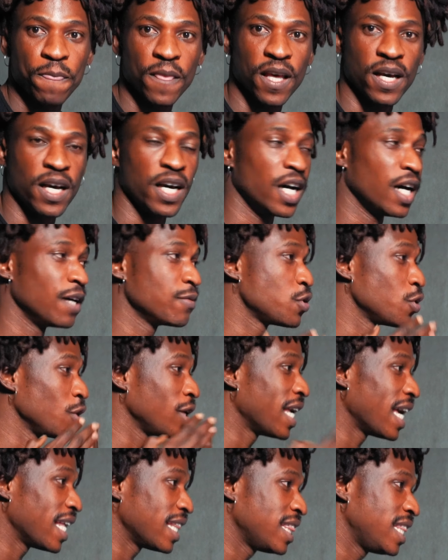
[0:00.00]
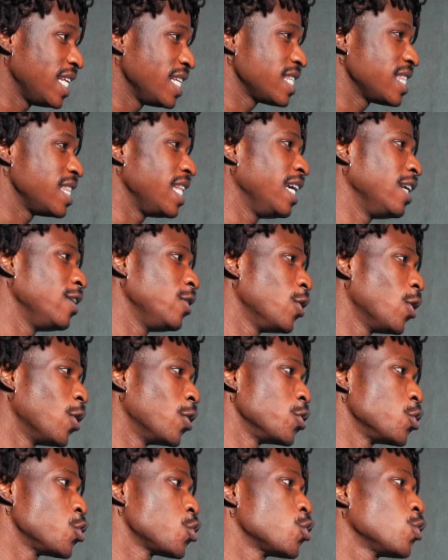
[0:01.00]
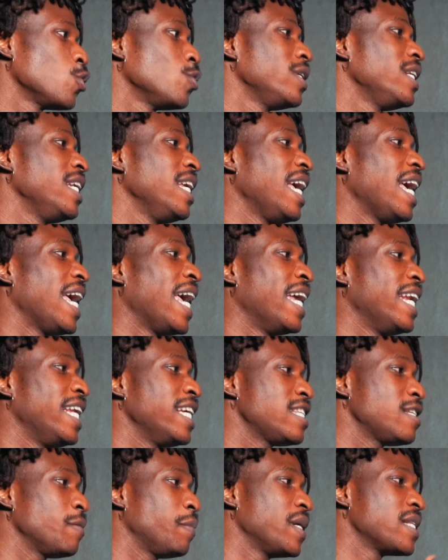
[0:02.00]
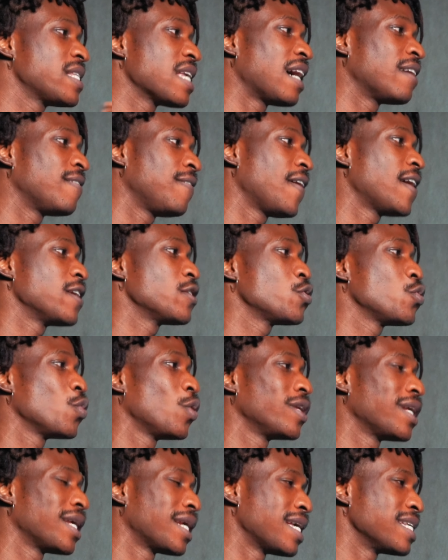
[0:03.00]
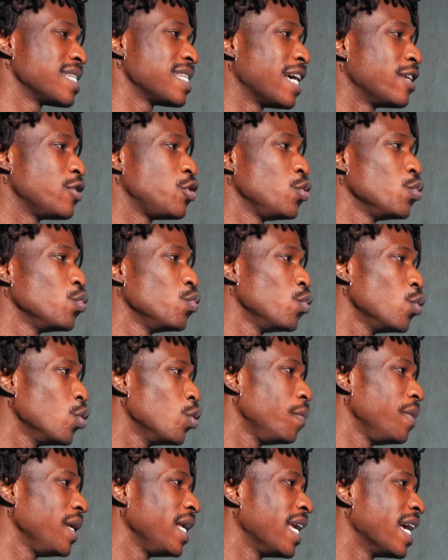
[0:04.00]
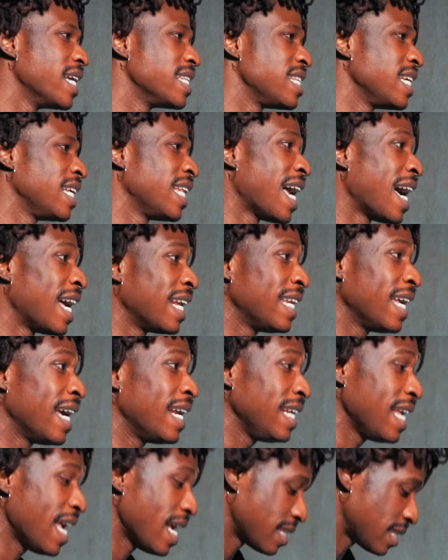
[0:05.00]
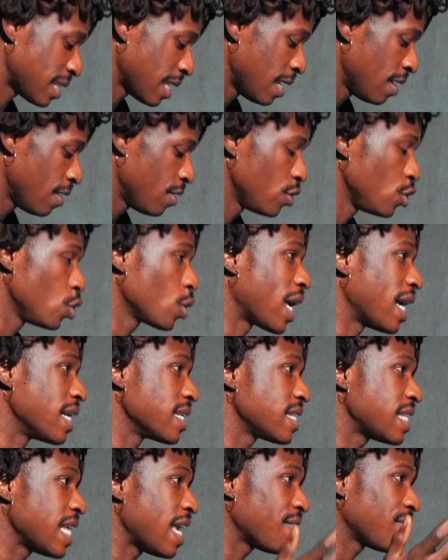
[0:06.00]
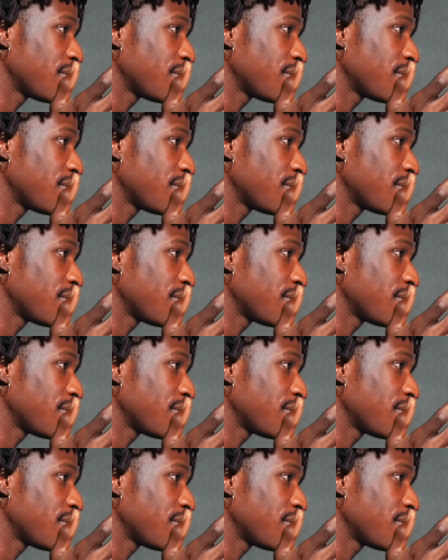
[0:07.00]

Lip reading: to get this thing done. So the a little bit advanced one that I said you will be getting. And then, yes, you can save